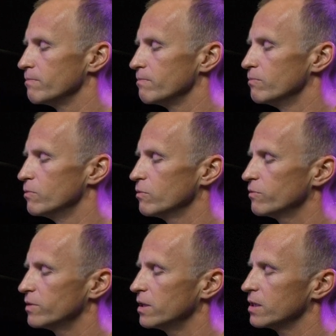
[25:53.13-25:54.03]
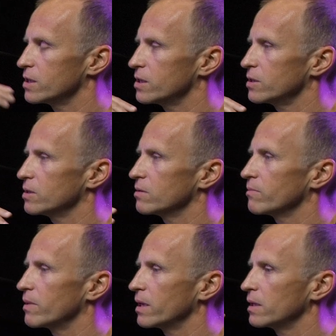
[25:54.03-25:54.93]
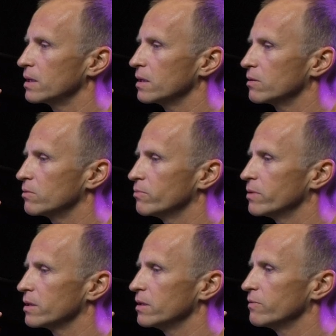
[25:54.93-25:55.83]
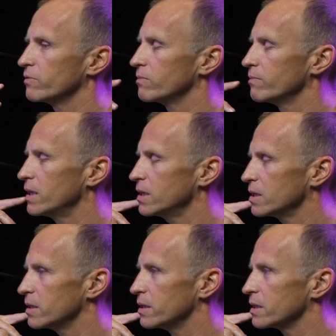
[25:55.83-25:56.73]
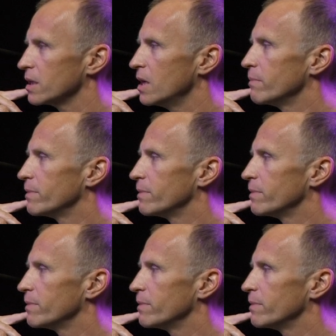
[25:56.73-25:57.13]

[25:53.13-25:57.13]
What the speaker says: move the decision making to where information is,